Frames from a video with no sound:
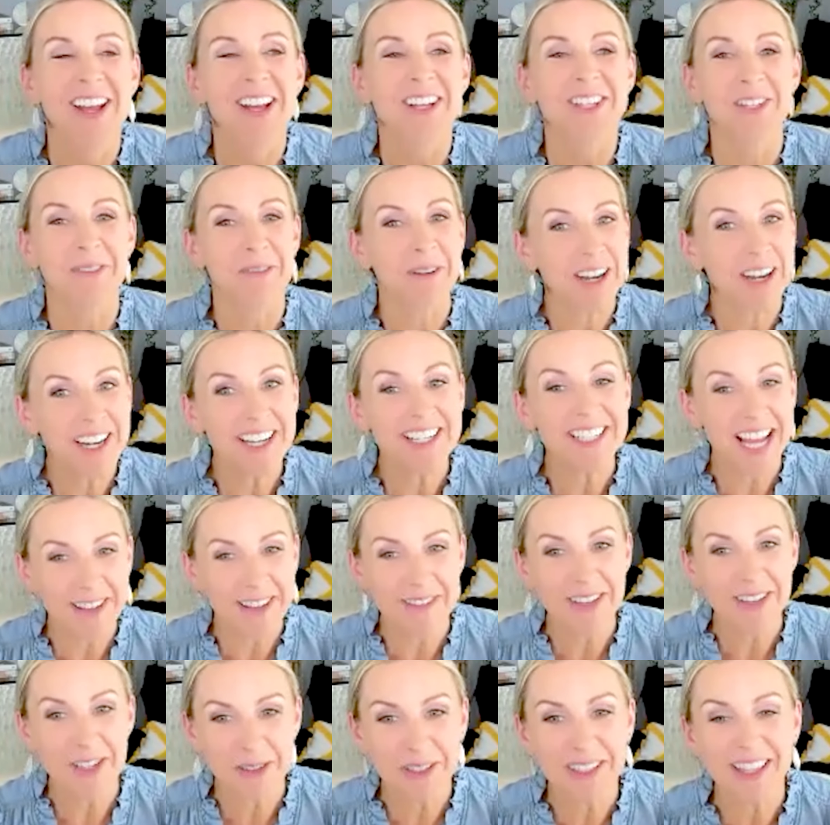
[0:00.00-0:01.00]
So we're going to
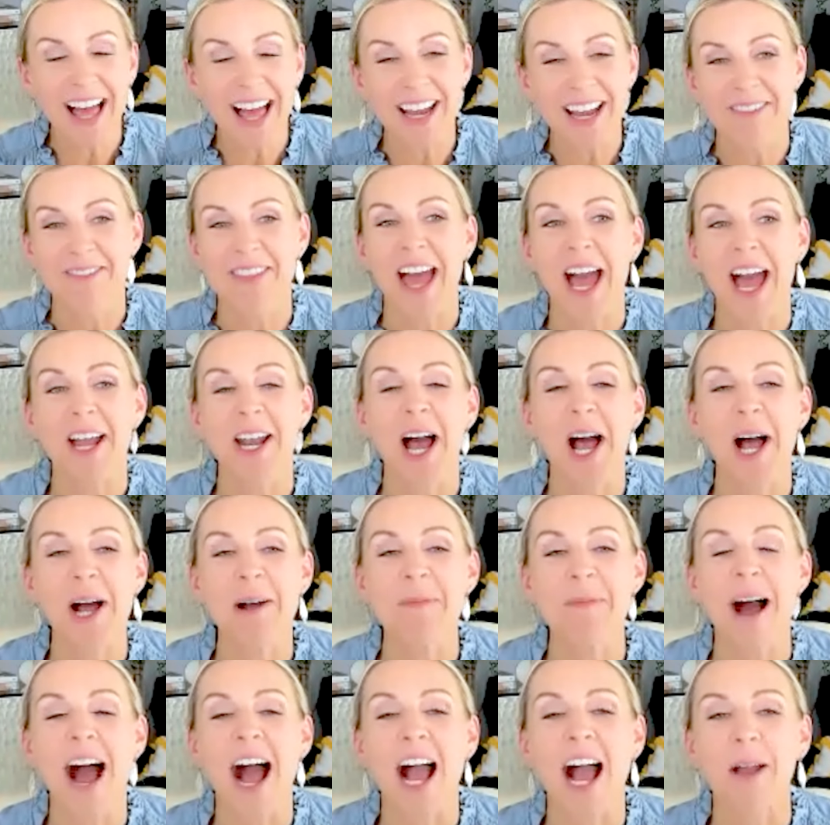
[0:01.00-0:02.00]
dive into a lot of that.
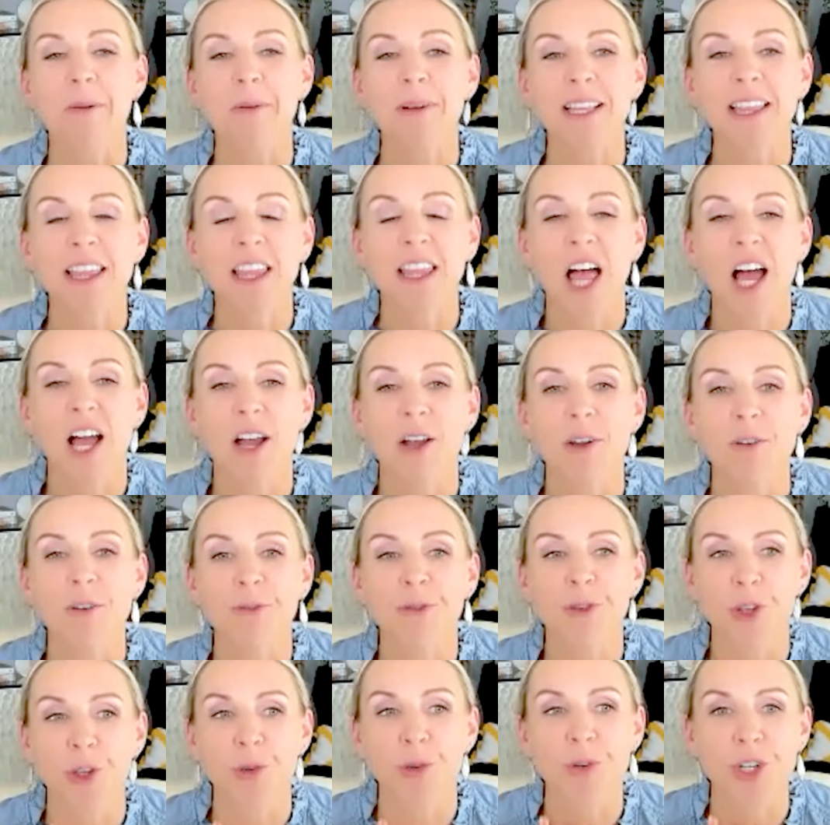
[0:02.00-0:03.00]
I would love
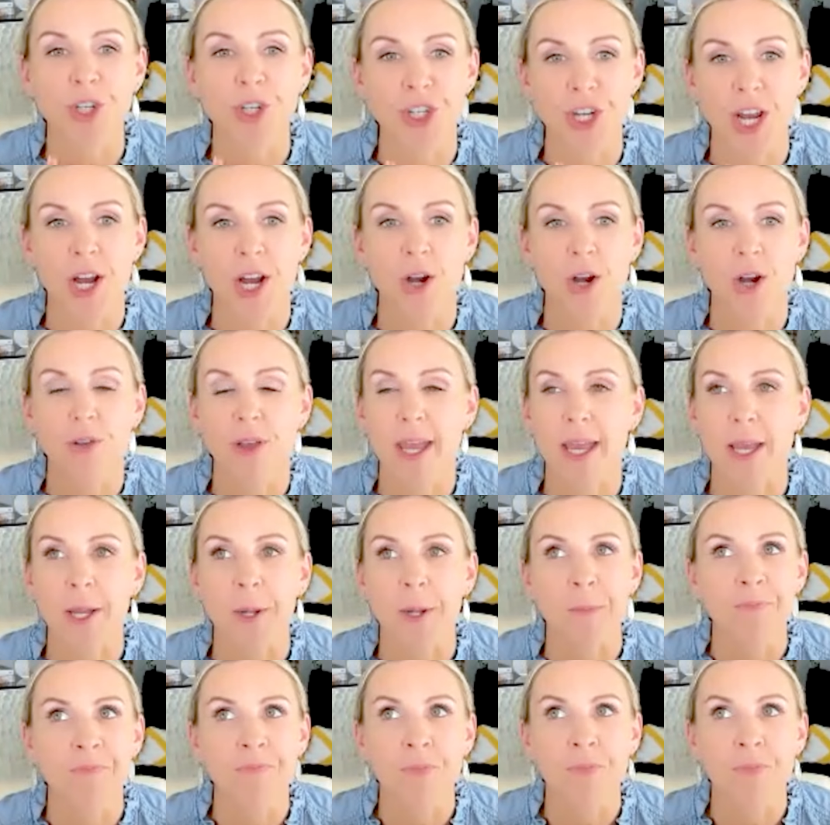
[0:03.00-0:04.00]
for you to share, like,